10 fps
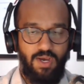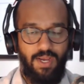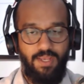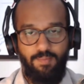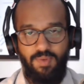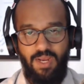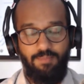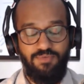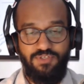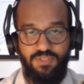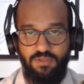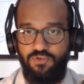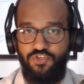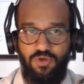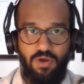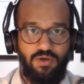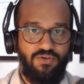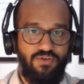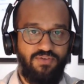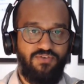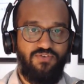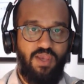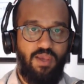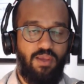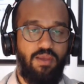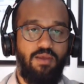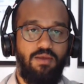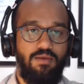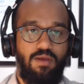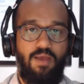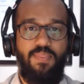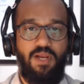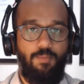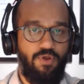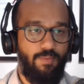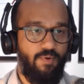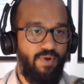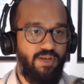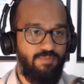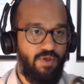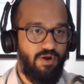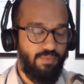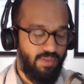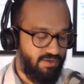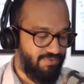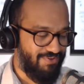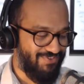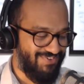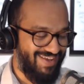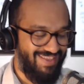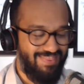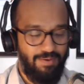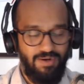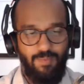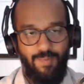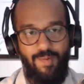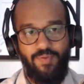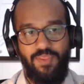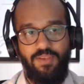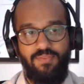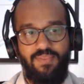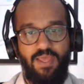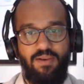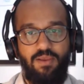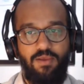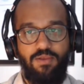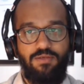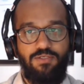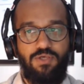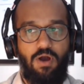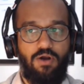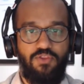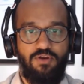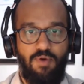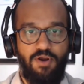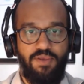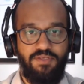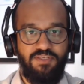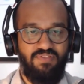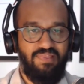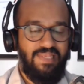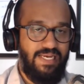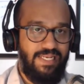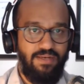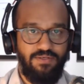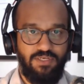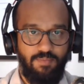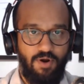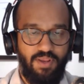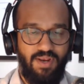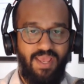I mean, I'm still shocked to this day. I think I put up a rant about it on LinkedIn the other day. The number of people that talk to their market as if LinkedIn is their market.